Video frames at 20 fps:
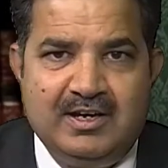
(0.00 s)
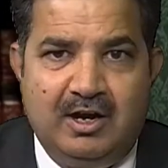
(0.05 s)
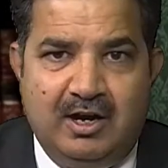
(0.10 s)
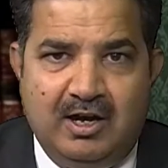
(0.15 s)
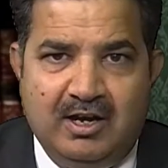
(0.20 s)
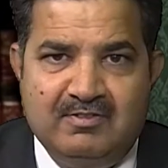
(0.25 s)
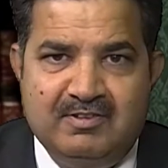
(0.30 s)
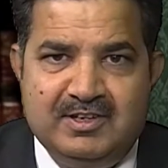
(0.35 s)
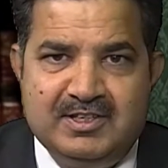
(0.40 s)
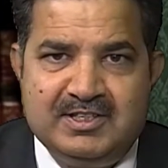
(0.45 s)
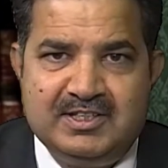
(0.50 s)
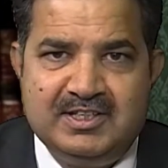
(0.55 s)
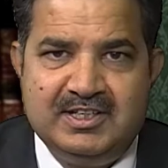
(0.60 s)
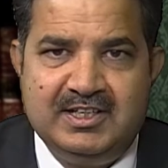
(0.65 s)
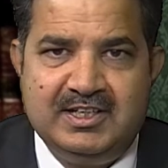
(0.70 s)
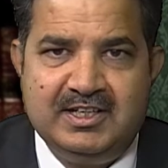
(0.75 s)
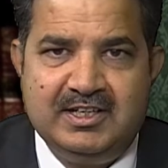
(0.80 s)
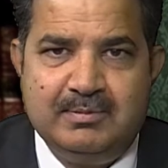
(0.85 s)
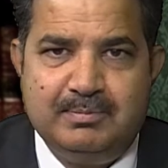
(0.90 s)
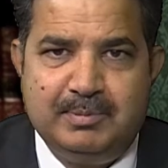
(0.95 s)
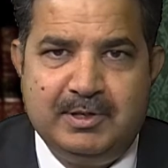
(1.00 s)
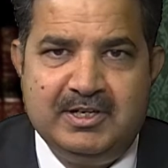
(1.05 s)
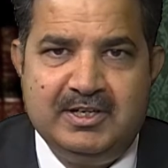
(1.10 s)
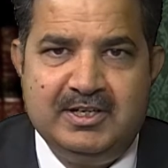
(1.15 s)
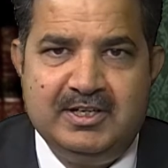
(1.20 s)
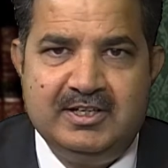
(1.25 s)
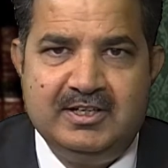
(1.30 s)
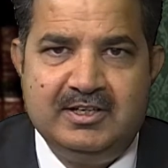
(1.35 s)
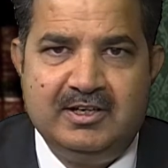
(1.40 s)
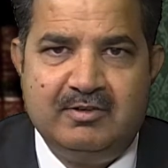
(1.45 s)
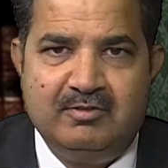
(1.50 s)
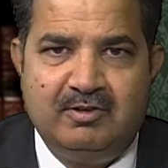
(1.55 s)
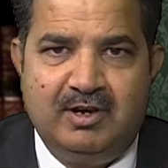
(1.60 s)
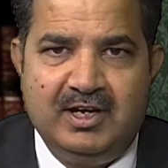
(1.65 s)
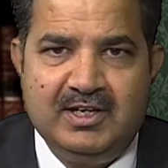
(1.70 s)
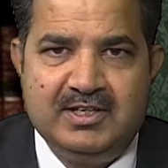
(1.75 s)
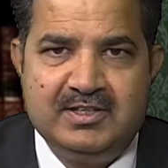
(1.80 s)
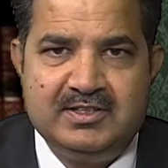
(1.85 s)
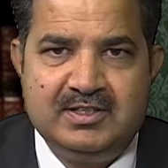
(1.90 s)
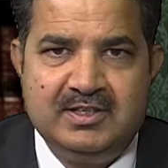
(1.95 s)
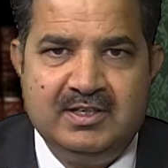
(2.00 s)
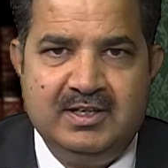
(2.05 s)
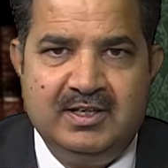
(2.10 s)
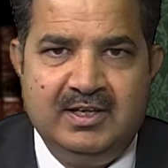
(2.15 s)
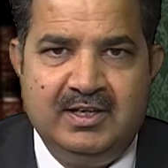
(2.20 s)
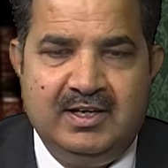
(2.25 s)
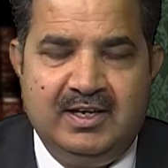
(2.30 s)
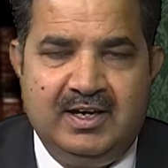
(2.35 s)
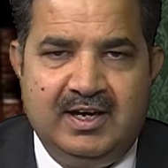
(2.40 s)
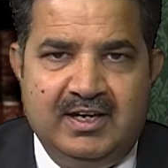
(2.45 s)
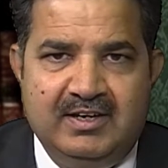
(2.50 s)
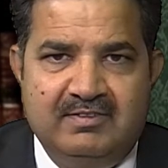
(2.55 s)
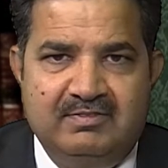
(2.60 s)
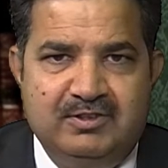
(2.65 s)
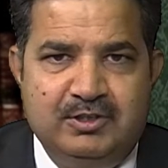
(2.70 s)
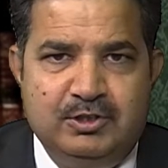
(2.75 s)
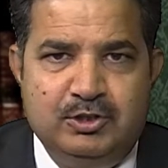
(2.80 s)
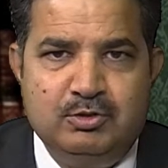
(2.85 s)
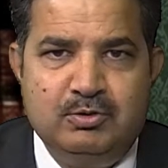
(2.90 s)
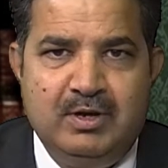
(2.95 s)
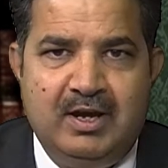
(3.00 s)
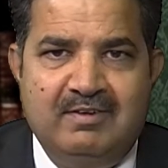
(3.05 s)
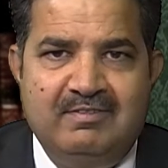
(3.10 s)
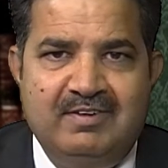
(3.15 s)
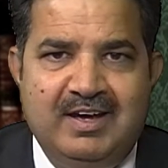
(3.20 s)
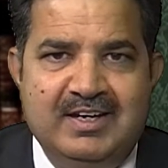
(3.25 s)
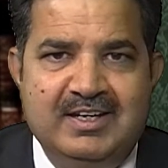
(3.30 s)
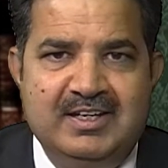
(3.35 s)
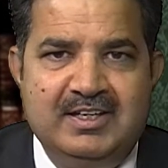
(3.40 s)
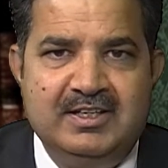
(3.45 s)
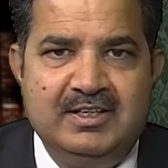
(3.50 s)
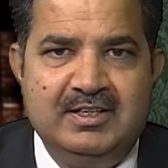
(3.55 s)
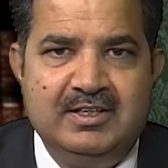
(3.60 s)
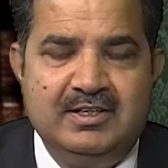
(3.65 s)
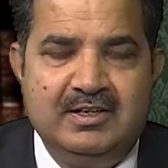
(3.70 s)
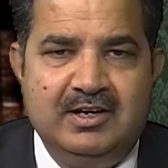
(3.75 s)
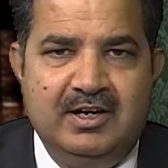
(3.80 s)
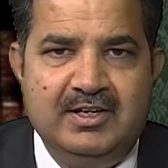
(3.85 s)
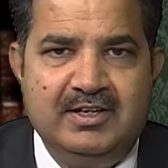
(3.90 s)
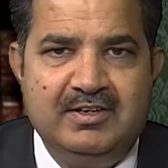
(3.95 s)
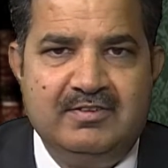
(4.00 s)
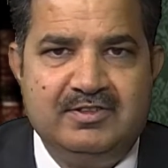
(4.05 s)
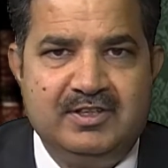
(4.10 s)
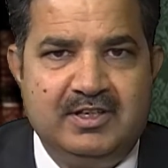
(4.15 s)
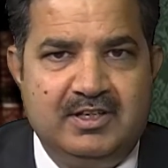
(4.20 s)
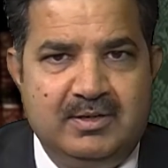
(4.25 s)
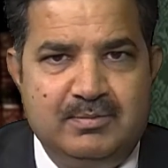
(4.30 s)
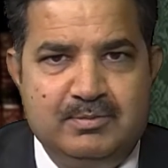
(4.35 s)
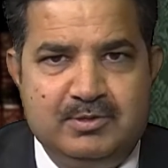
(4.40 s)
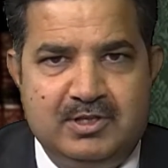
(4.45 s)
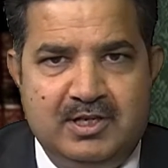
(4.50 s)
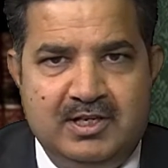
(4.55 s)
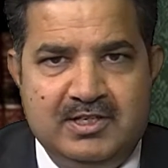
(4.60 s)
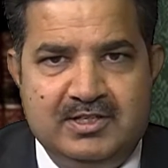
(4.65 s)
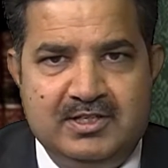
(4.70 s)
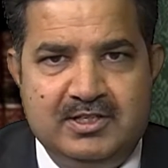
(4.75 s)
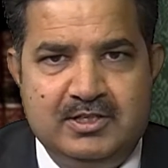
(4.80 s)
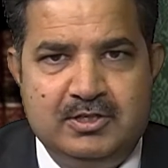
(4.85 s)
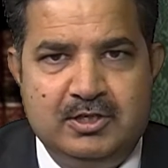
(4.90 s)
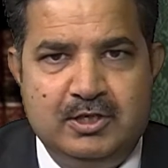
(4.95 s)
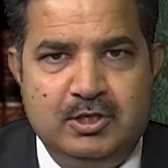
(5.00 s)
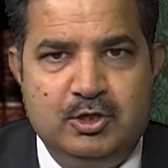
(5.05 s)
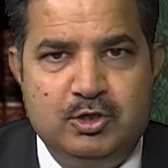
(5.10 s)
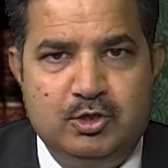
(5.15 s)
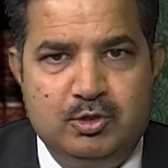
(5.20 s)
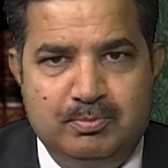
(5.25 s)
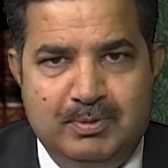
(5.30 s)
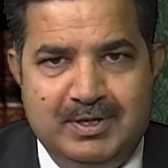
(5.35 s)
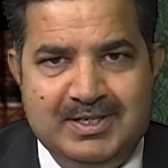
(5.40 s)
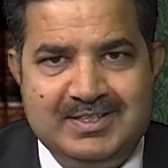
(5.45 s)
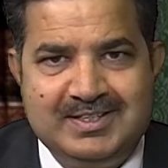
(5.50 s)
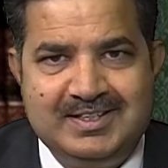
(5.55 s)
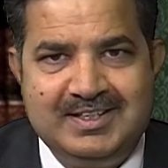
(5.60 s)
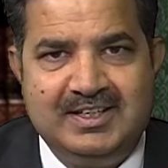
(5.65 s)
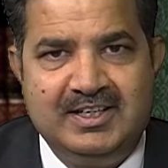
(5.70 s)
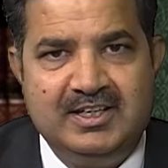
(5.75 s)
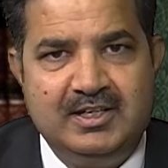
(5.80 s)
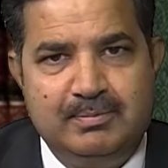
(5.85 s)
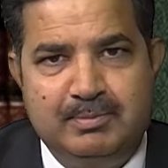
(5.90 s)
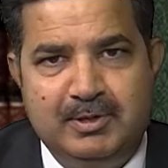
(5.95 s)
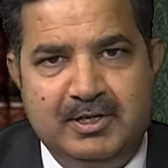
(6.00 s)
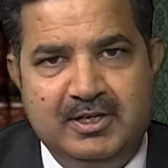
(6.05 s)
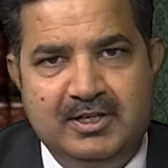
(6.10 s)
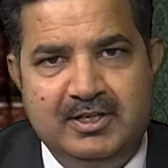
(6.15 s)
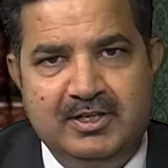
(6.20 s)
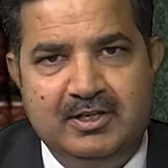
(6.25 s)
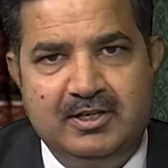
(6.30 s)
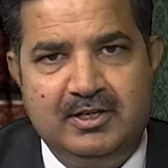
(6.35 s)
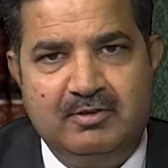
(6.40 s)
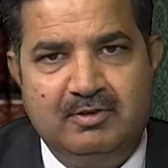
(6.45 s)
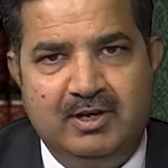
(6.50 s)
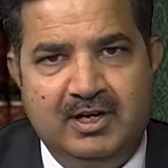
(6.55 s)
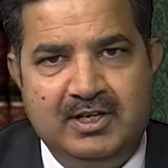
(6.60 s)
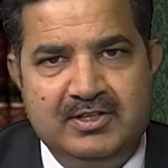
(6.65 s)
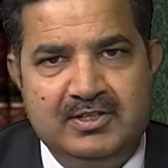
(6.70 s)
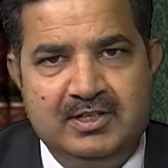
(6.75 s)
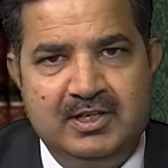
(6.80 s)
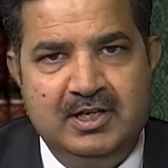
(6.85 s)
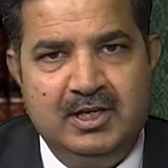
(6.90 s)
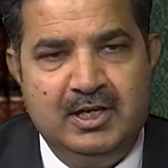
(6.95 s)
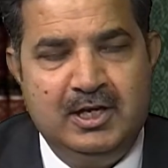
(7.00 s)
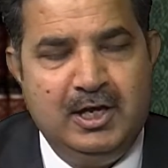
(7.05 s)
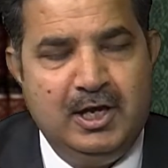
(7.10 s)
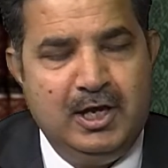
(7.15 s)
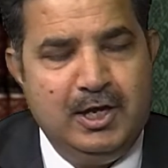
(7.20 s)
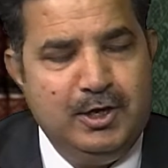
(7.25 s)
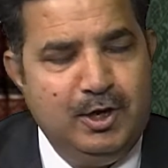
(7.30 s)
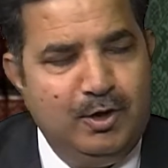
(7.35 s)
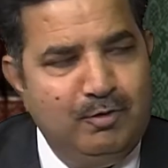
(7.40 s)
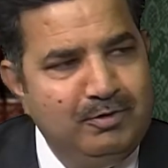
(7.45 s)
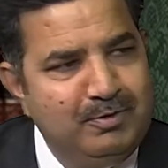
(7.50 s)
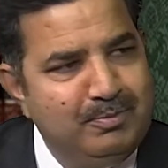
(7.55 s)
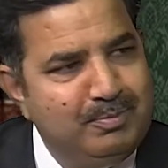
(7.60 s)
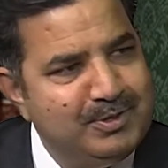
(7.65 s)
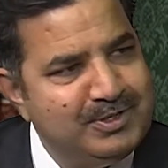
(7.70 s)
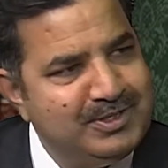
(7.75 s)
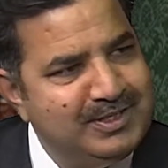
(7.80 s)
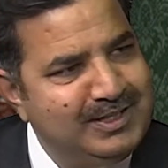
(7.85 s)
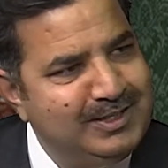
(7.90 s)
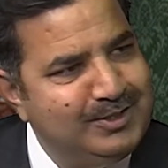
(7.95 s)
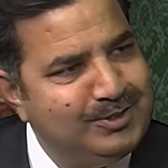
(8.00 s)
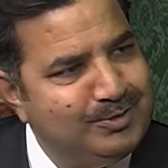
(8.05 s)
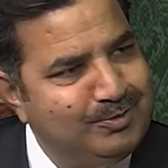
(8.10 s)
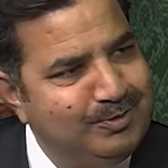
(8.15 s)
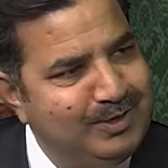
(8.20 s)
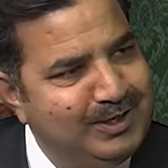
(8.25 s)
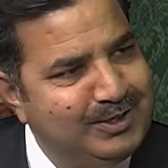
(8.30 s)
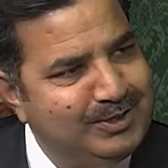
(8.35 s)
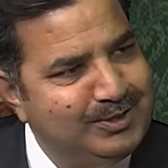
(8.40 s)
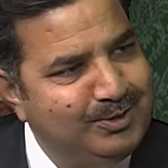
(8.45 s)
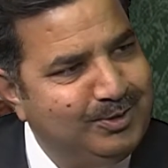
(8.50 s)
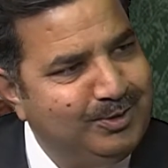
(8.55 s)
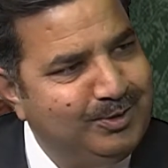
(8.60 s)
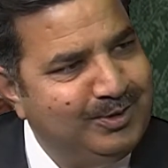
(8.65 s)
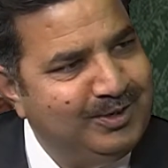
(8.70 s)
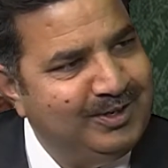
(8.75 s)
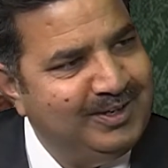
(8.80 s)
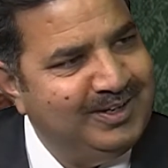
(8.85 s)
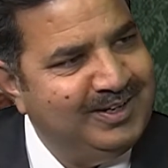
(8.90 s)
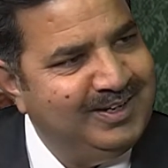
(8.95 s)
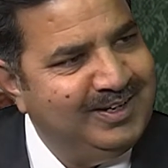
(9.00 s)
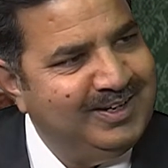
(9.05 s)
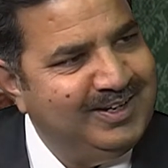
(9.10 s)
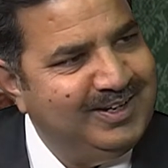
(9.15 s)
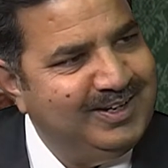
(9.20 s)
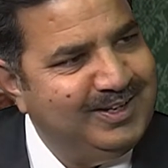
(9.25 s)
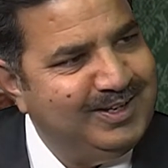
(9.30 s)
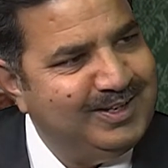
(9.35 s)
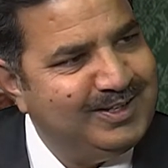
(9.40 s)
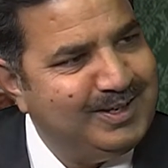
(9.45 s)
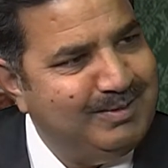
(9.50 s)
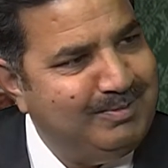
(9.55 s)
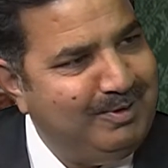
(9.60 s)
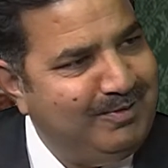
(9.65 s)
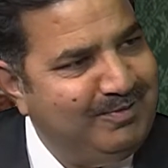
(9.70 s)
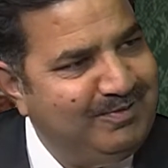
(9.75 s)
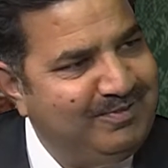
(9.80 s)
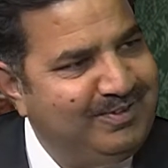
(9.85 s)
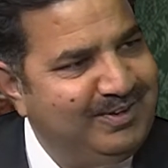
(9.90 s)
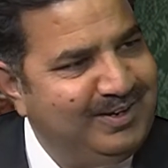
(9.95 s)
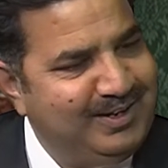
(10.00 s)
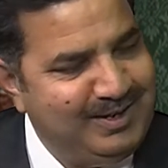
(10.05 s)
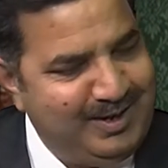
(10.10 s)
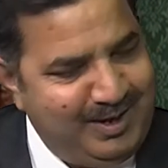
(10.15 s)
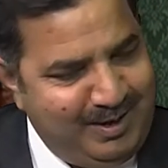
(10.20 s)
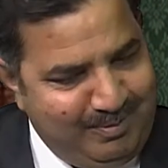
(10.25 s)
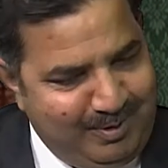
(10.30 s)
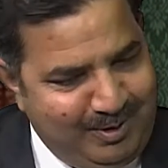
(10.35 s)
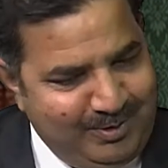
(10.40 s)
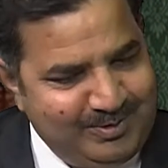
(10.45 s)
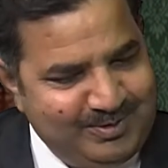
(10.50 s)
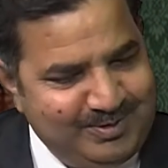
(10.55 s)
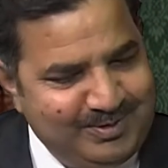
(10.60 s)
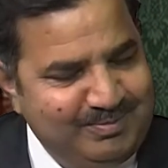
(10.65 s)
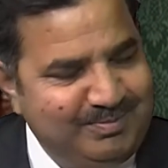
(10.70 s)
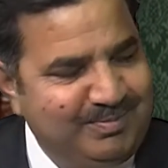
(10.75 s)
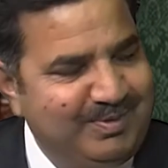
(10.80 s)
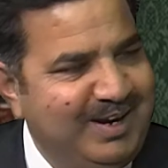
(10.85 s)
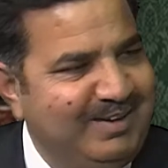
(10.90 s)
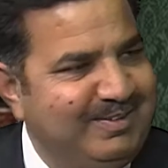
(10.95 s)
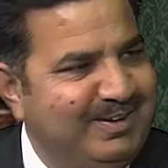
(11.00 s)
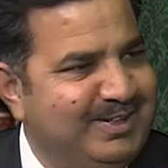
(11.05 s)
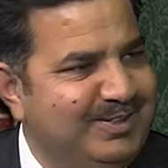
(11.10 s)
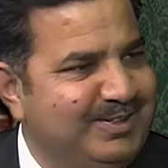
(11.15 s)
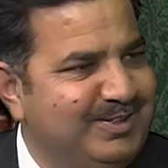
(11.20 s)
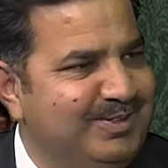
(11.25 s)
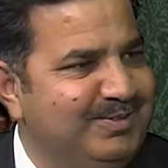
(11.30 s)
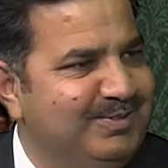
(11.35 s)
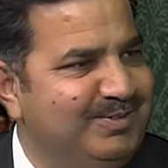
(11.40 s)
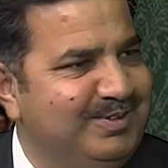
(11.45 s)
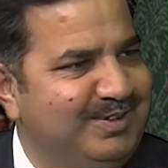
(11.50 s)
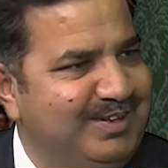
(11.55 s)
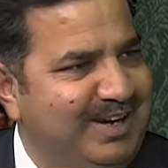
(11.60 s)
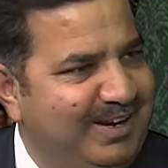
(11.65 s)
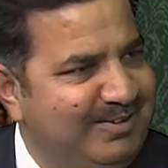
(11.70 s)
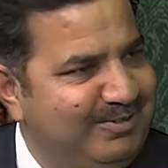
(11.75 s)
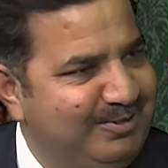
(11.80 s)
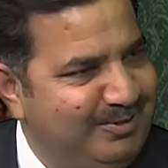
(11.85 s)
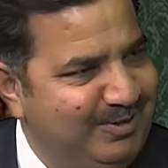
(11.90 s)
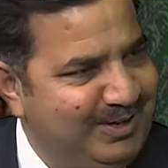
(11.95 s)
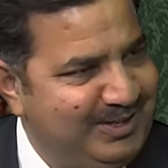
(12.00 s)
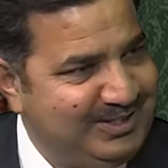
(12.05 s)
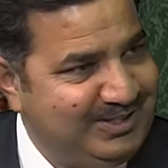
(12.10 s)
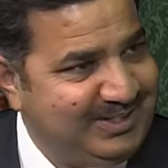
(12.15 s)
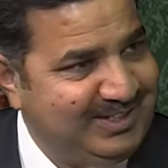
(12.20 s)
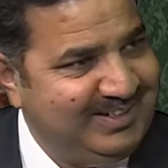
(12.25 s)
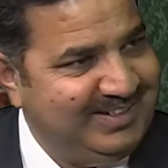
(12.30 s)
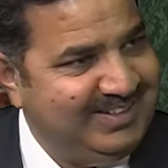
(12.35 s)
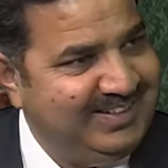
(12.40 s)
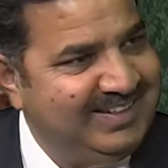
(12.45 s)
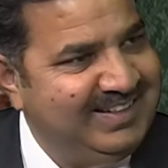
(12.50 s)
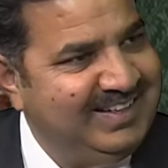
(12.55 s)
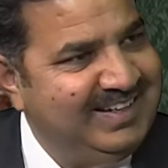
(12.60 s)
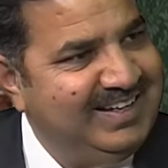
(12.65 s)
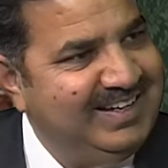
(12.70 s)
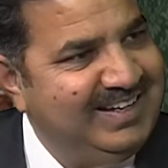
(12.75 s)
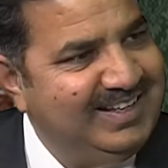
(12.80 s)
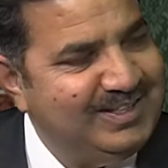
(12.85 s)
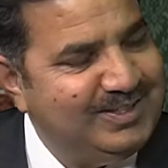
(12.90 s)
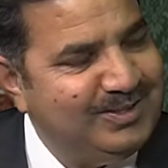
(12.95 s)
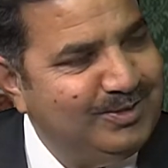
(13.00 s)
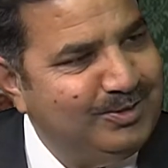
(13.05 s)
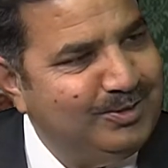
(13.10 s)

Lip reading: always seek independent legal advice. And if you have any kind of circumstances, you must seek independent legal advice. Now we proceed towards your about private life question. So